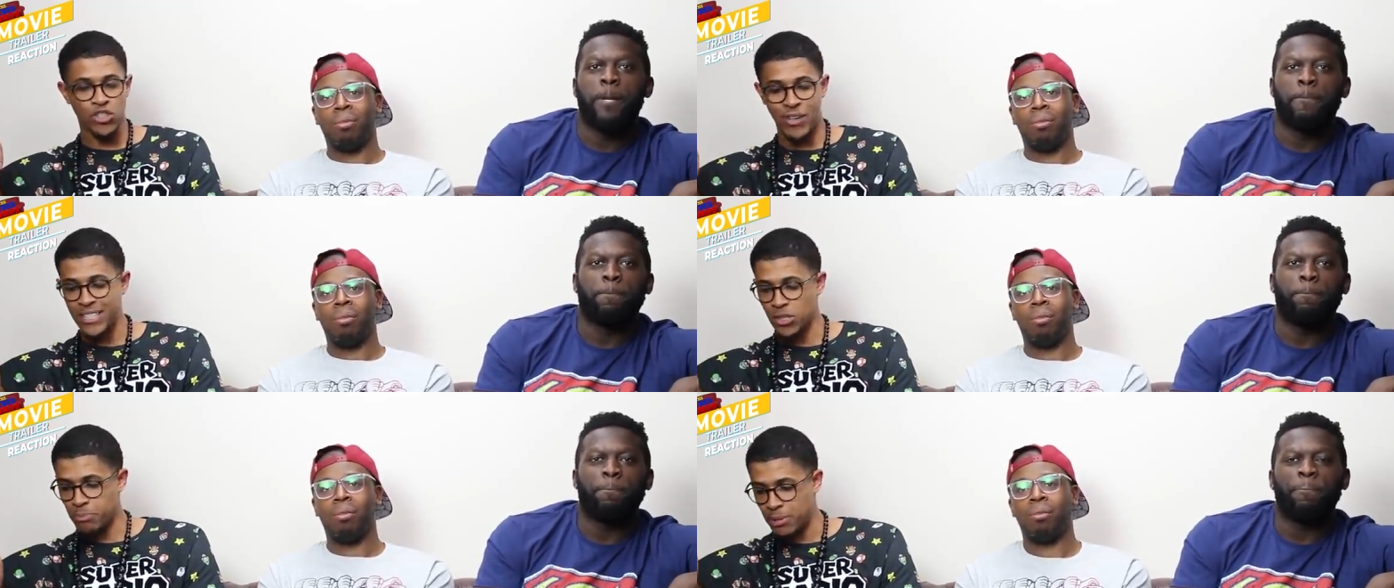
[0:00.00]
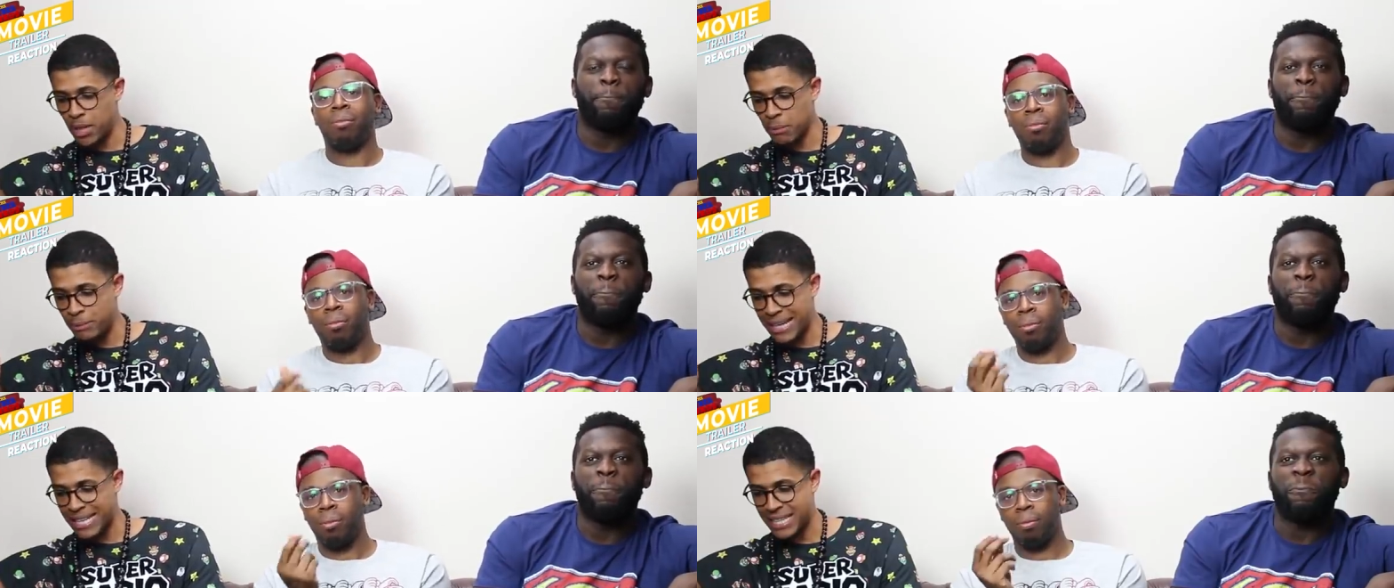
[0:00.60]
Speaker 1: trying to
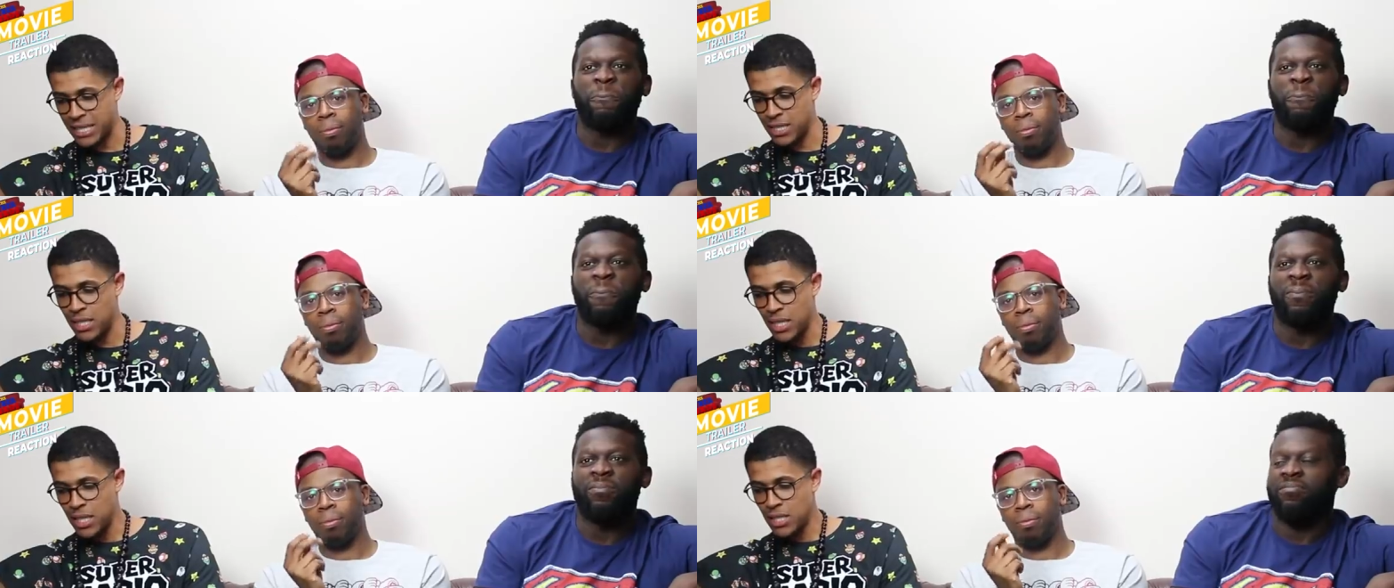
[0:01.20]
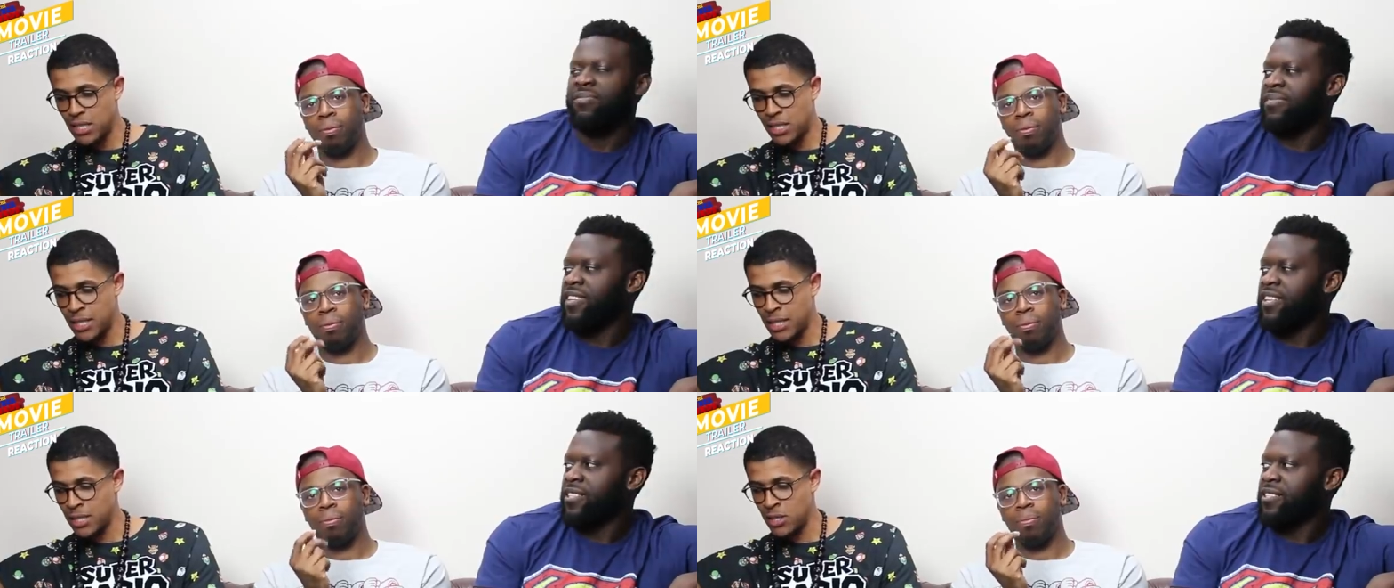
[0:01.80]
plug back in
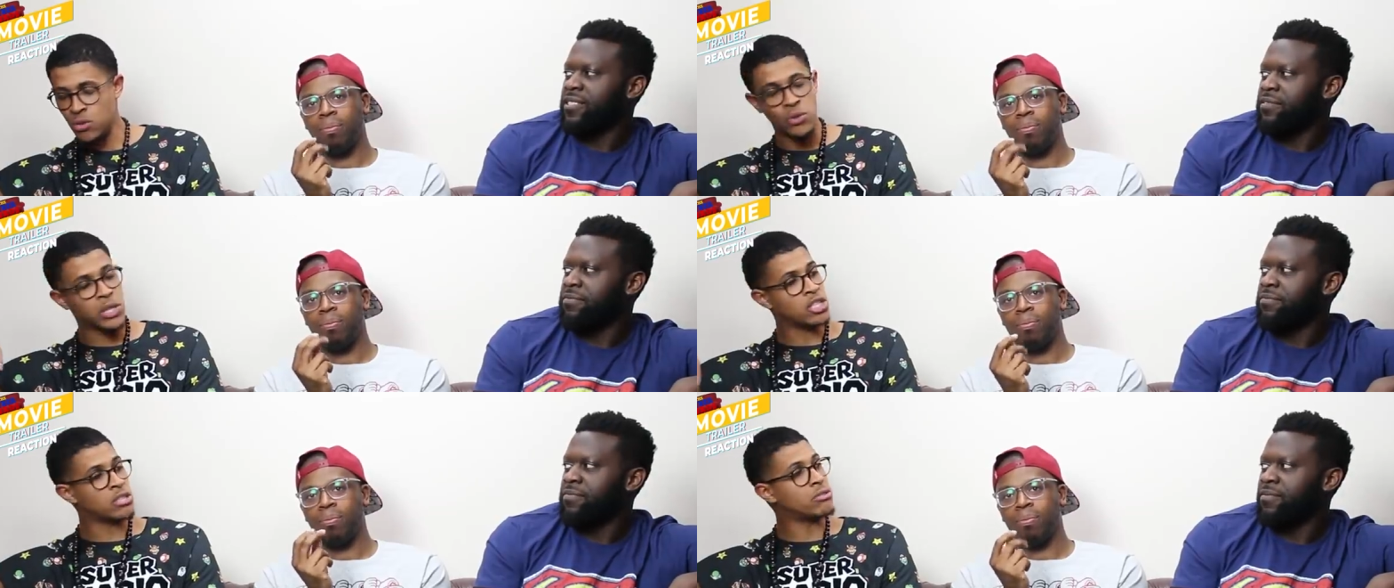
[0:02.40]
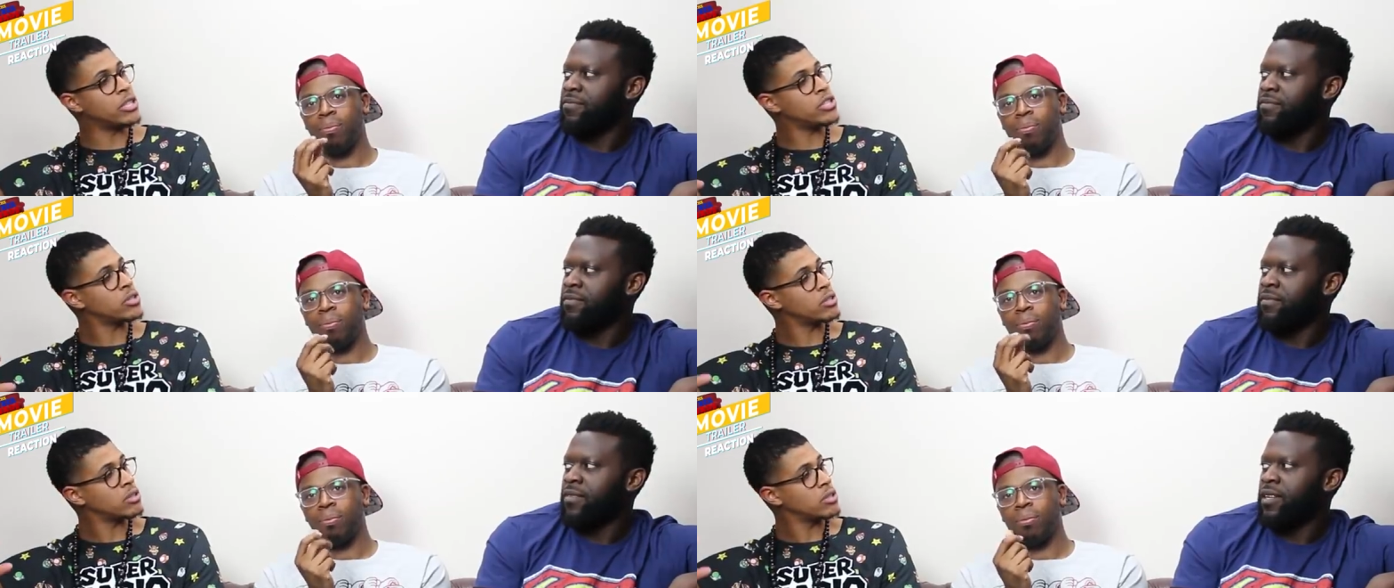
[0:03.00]
the newer
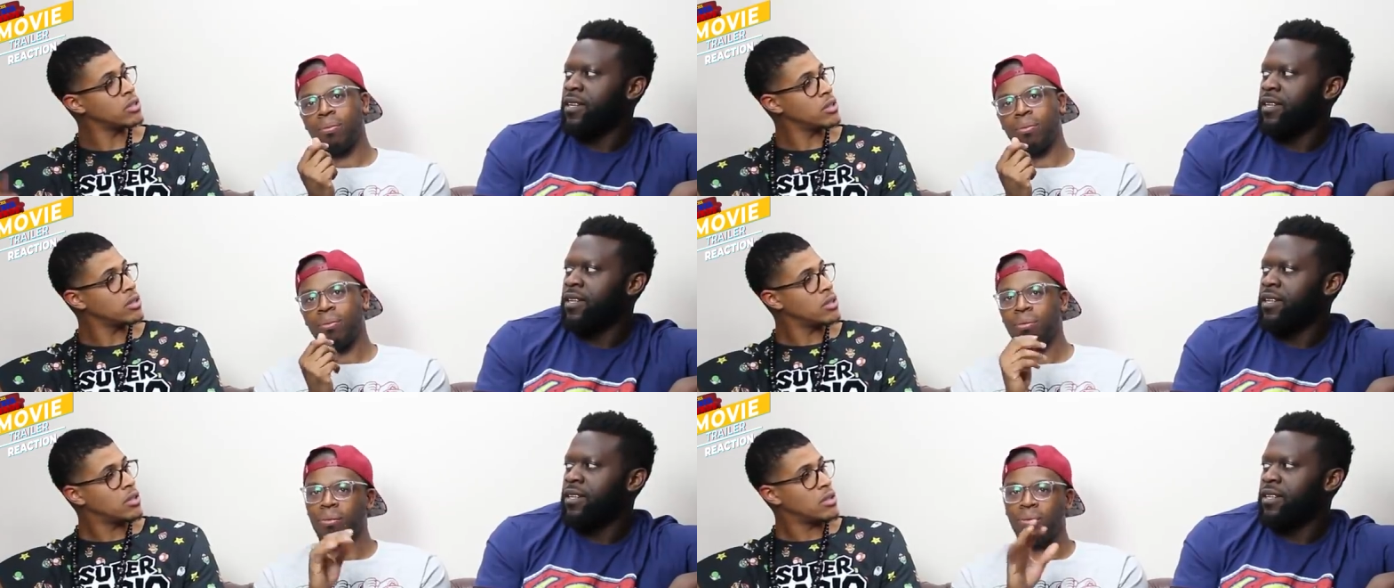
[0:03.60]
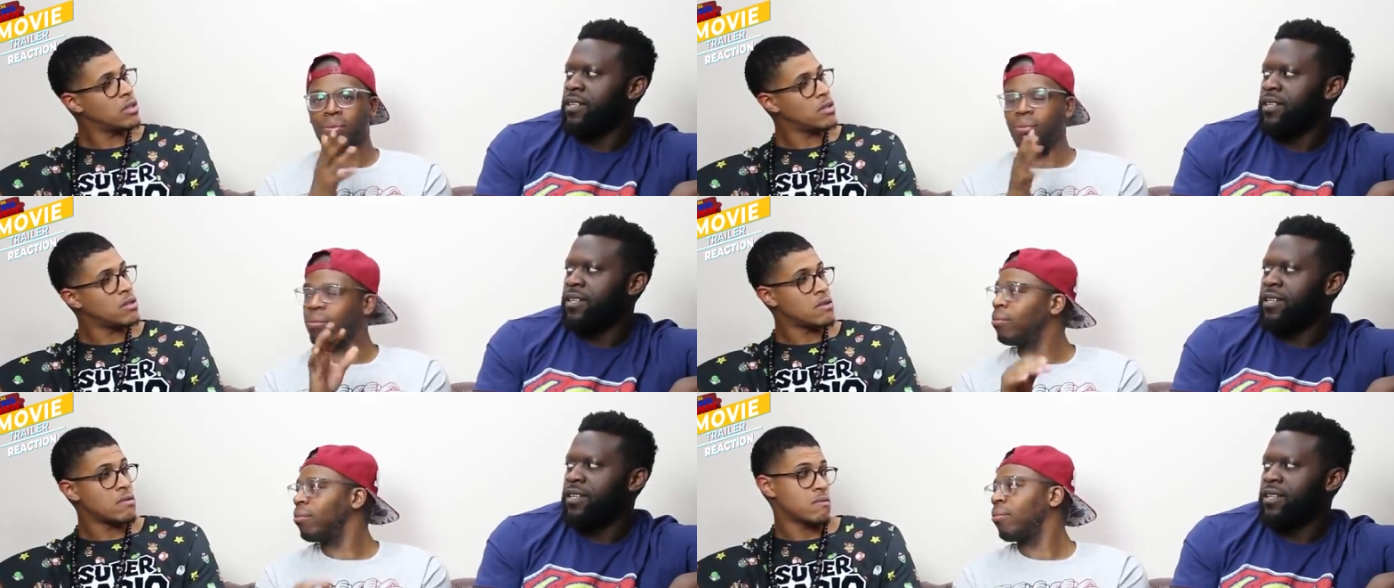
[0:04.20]
generation? Hmm.
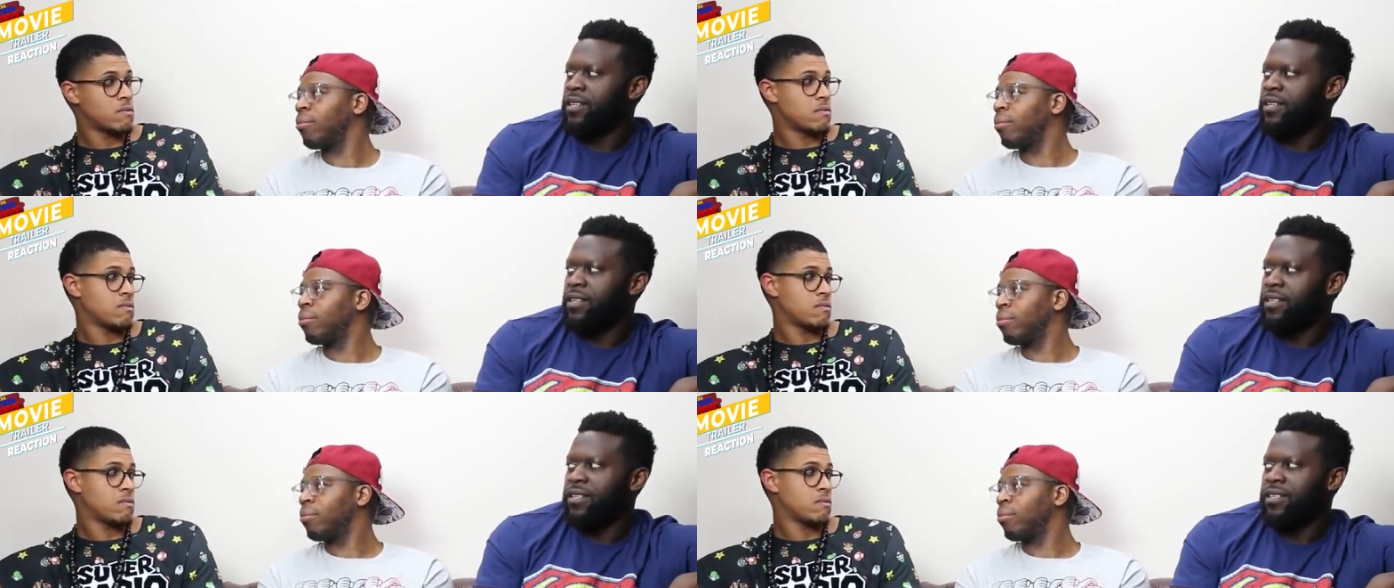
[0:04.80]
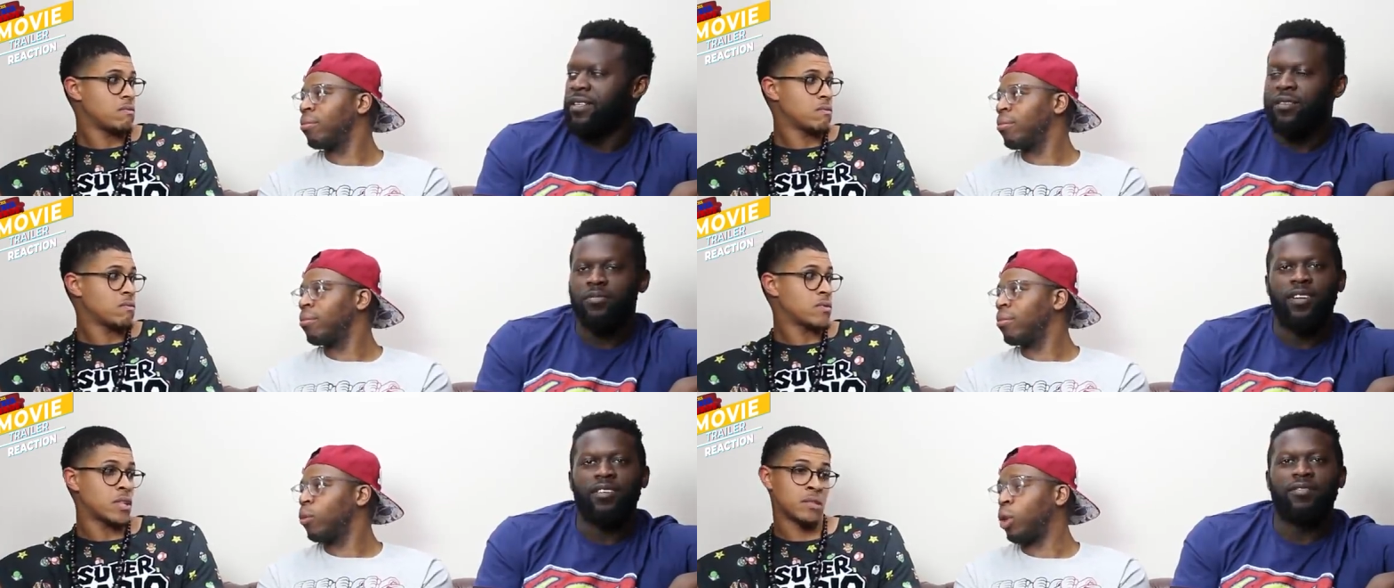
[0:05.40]

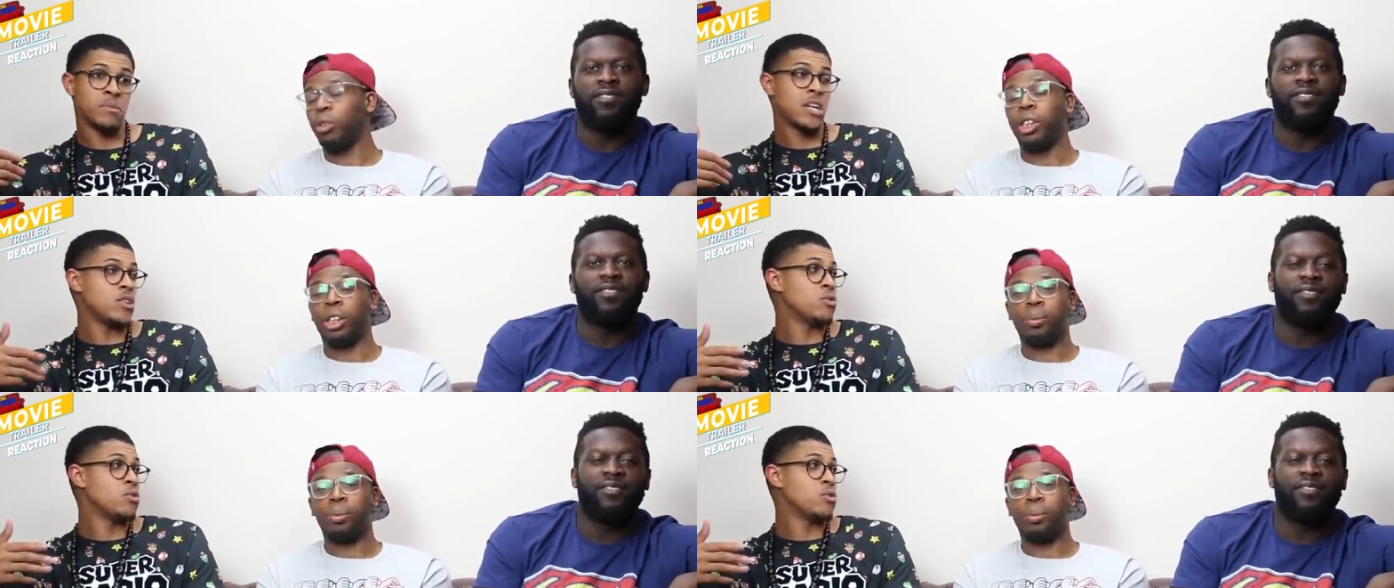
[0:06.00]
Because me